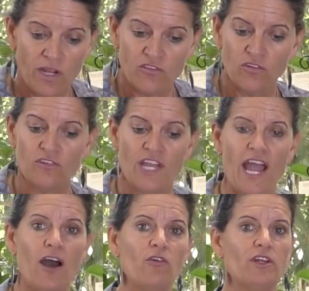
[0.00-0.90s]
muscle
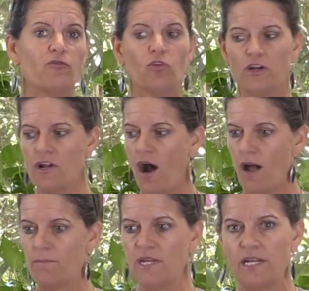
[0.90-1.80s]
down, if we're
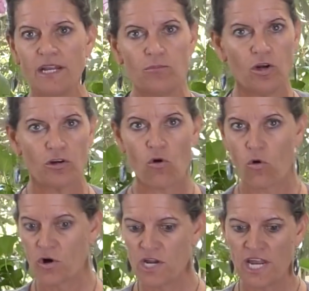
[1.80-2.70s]
not being able, our
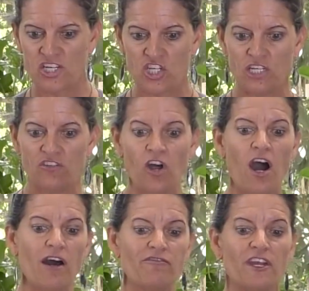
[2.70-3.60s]
coordination is
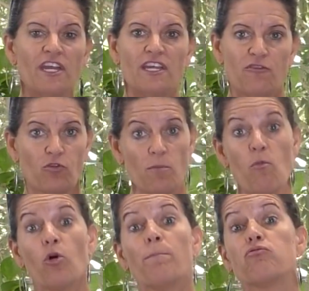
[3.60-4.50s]
off, if we're
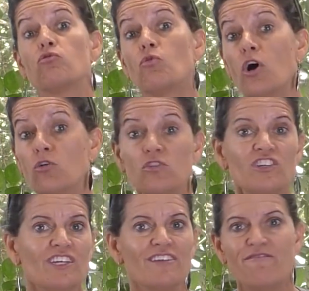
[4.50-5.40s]
more prone
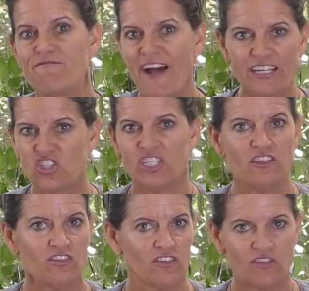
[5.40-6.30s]
to
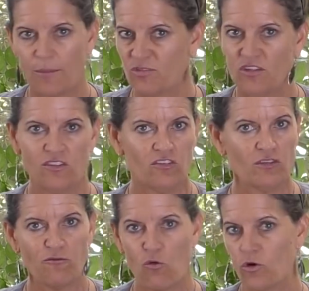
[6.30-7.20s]
infections, sepsis is
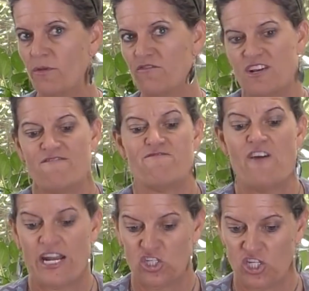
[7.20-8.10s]
a form of an
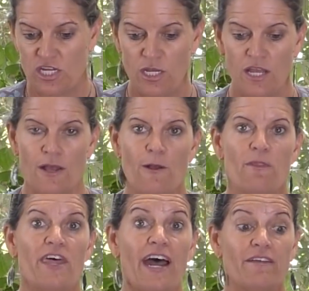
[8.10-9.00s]
infection,
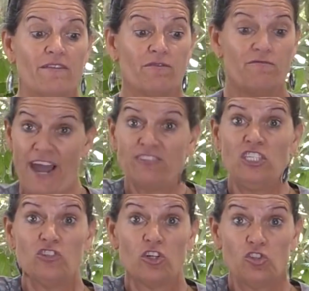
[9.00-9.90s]
that
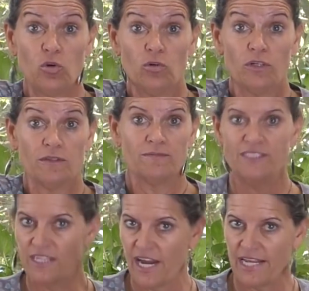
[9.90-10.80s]
fasting's our tool.
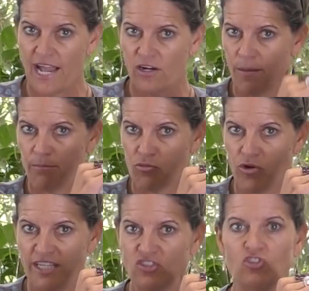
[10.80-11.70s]
9 hour,
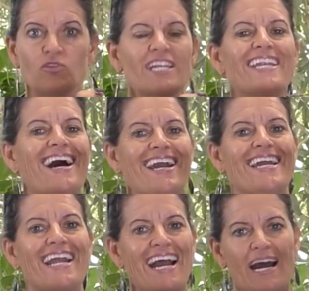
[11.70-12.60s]
compressed to a
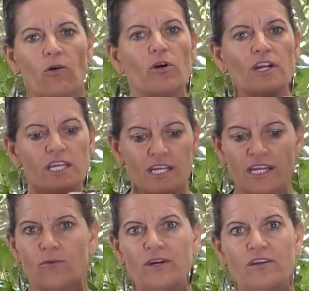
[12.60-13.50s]
9 hour
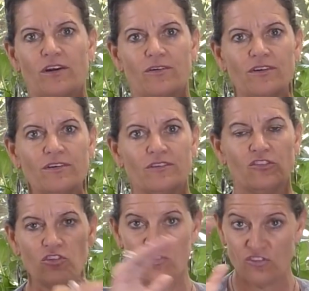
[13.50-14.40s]
eating window.
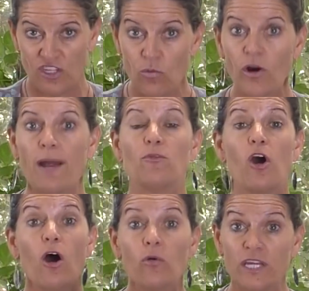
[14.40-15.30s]
So you see where I'm
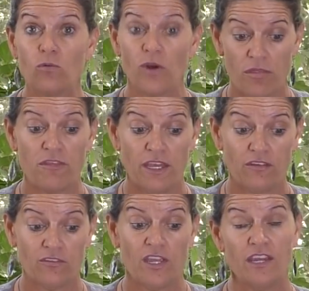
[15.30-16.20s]
going with
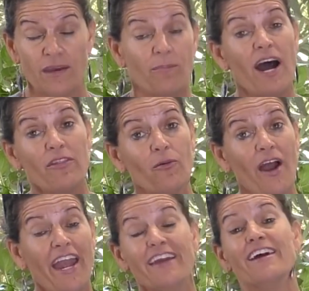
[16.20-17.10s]
this. And by the
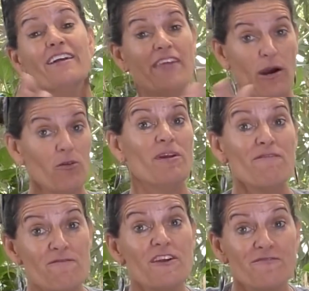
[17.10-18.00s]
way, that would
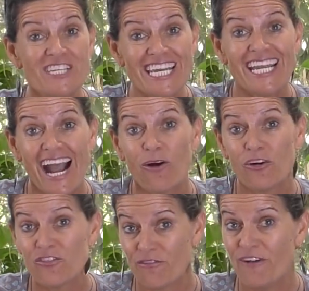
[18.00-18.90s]
be 15
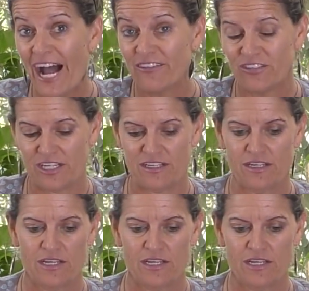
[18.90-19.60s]
hours of fasting.